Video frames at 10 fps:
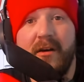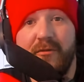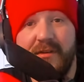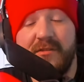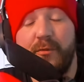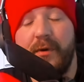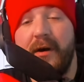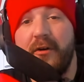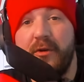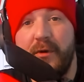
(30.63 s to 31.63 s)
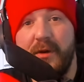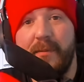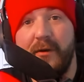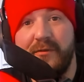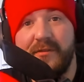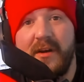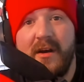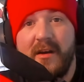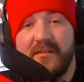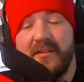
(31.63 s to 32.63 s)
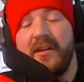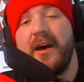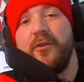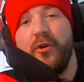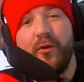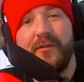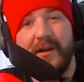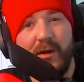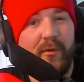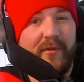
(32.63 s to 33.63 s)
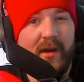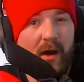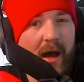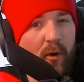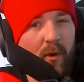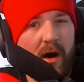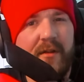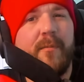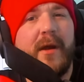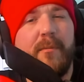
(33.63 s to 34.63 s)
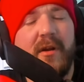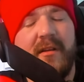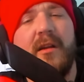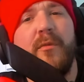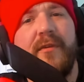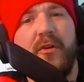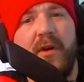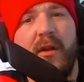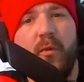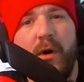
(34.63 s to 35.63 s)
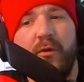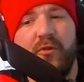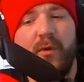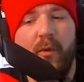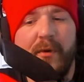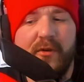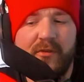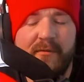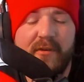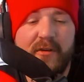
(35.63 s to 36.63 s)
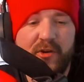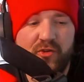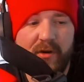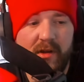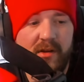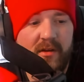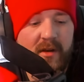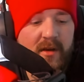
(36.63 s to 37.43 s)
I recently put out a community post seeing how you're dealing with it, how other people are dealing with it around the world as well, because I'm very intrigued